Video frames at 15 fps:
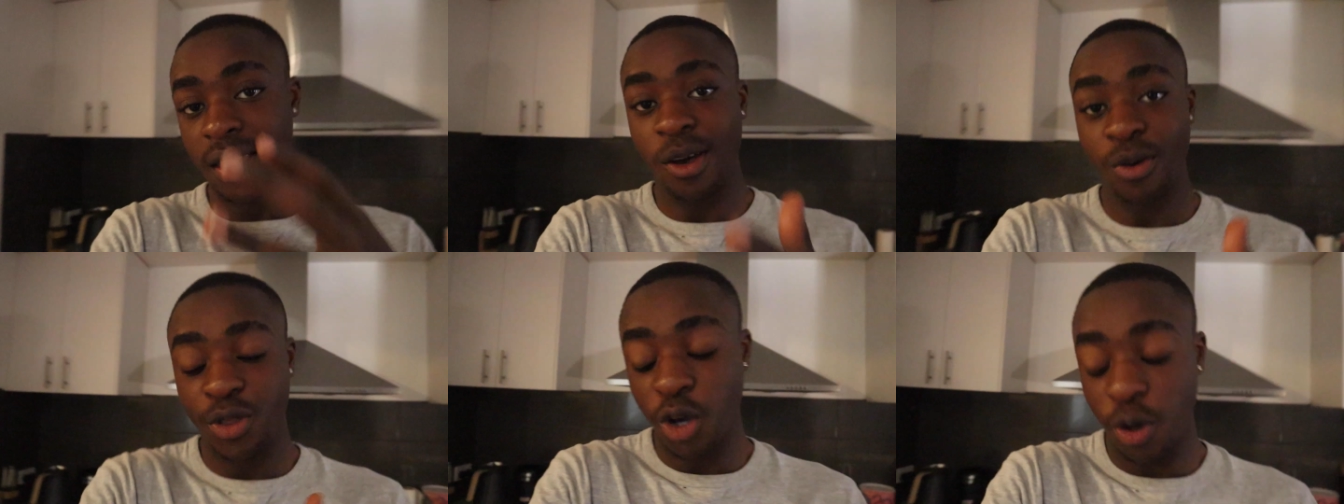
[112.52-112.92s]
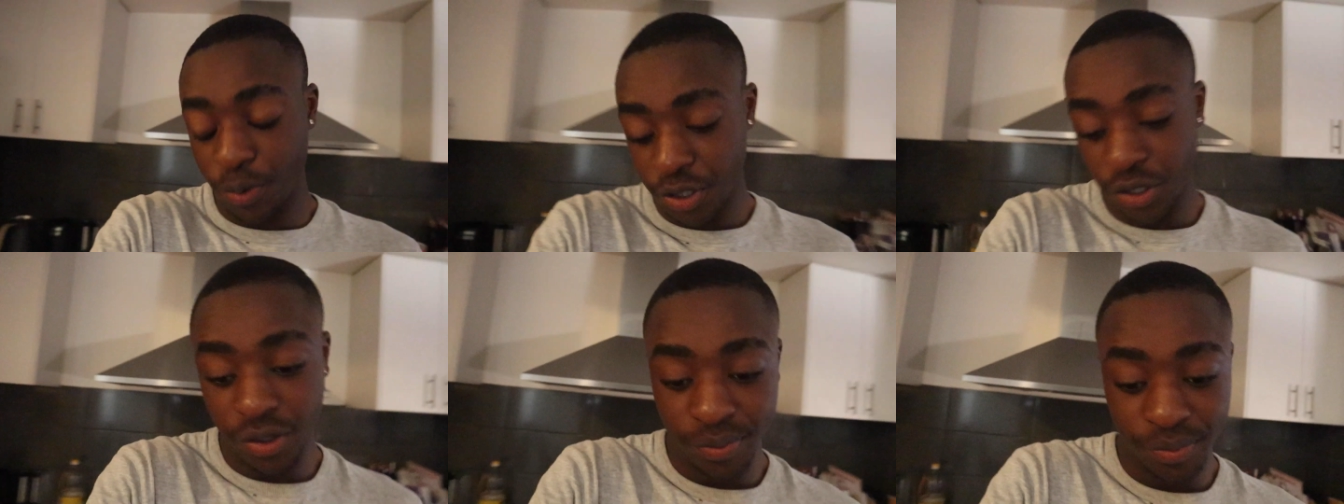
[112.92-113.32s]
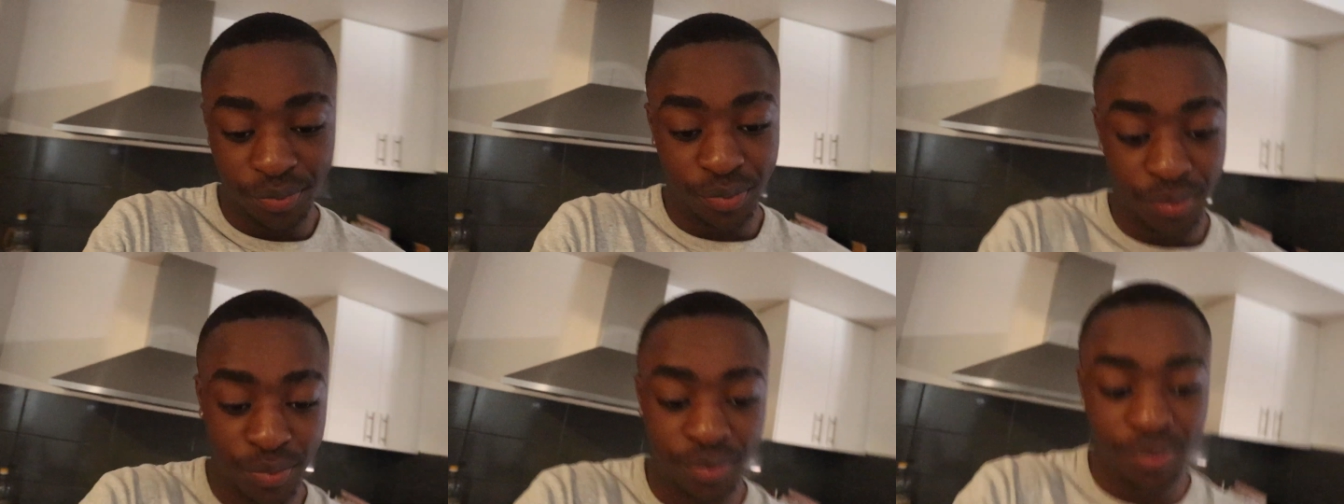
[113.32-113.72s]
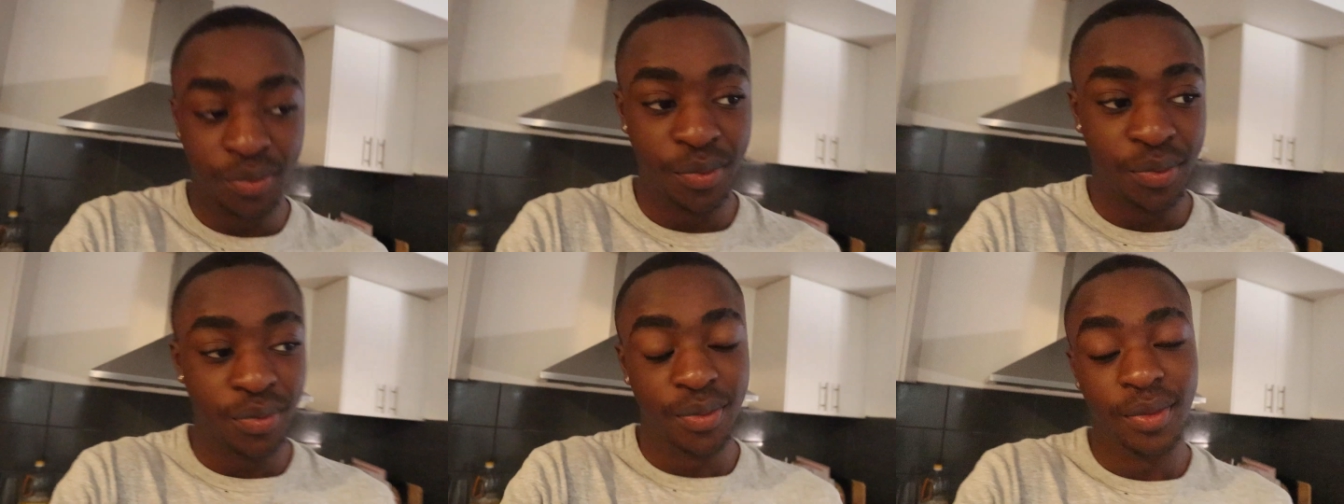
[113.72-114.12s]
Healthy option.
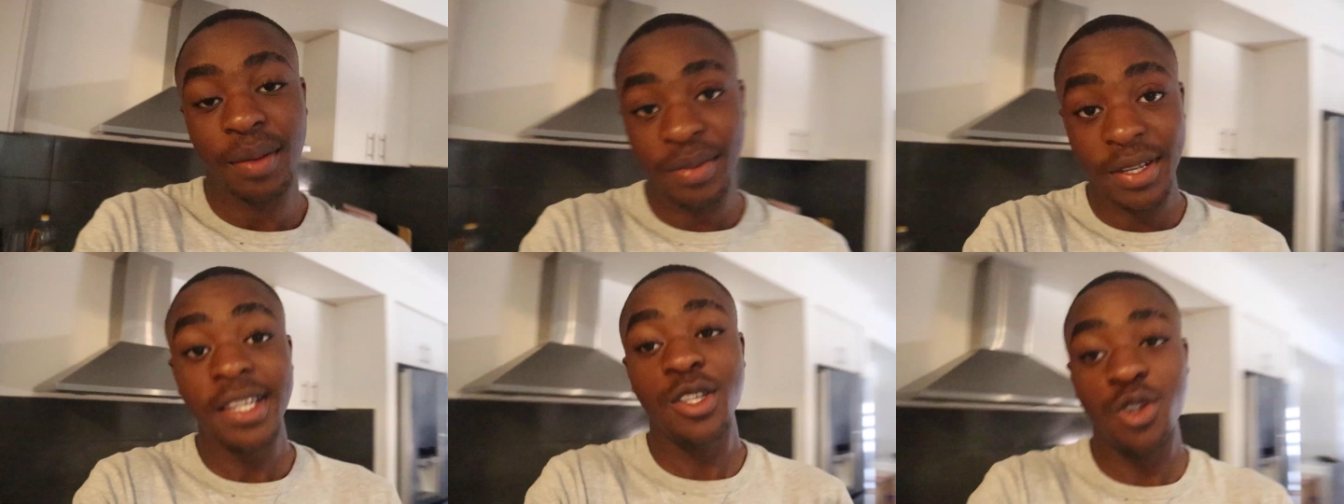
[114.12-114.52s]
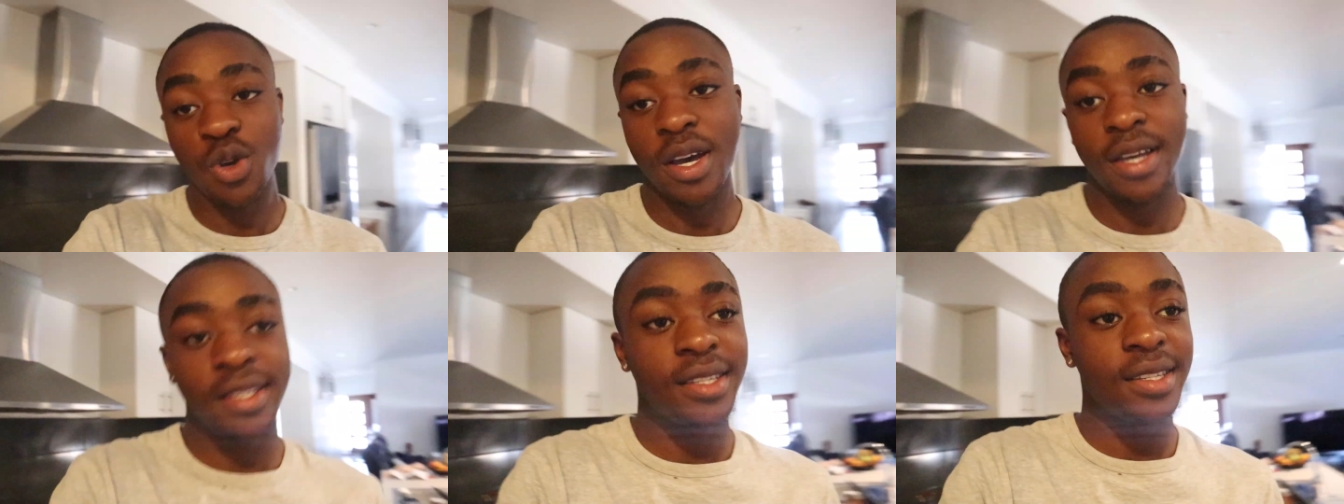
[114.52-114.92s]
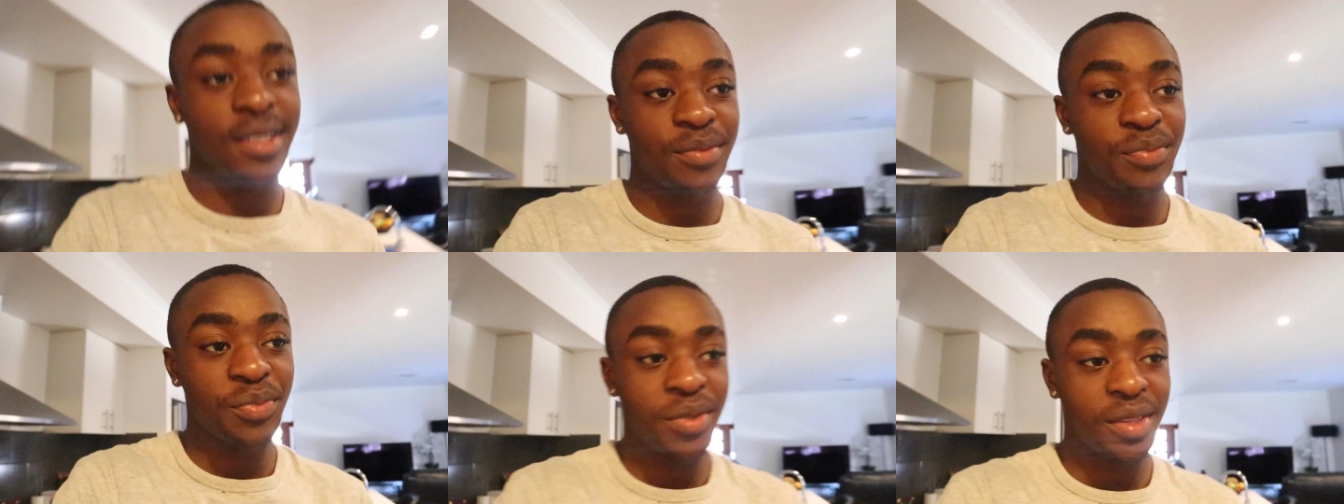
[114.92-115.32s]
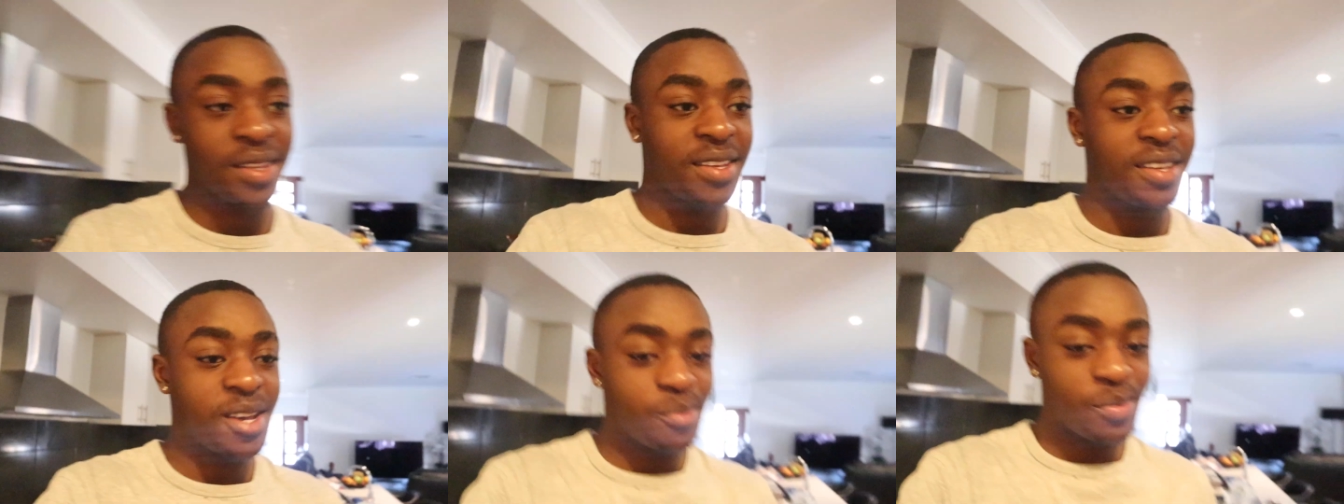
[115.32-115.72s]
I'm telling you guys,
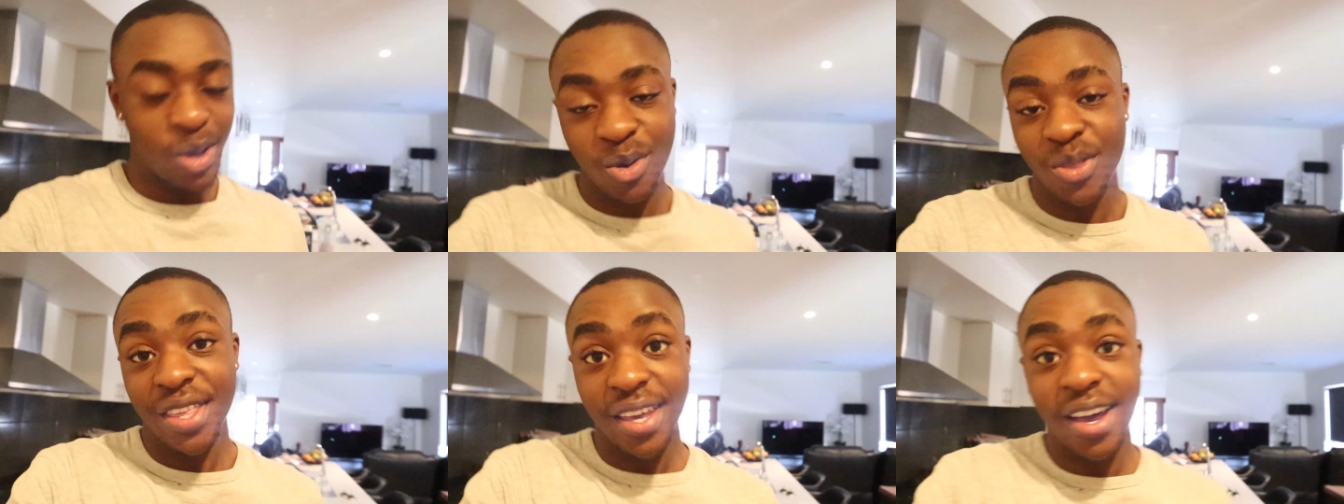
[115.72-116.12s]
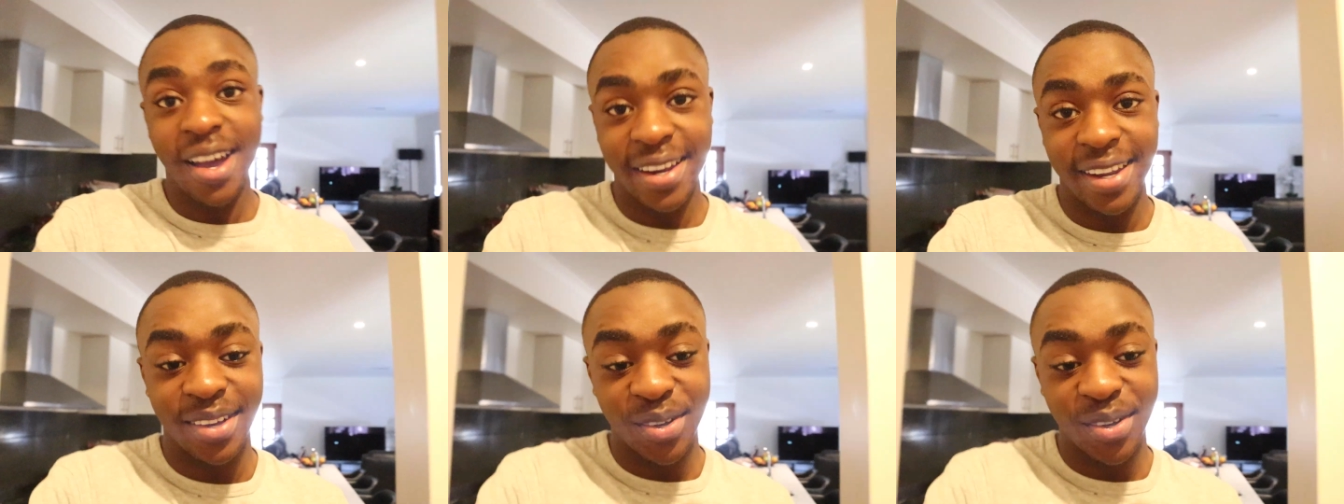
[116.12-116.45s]
I'm a healthy guy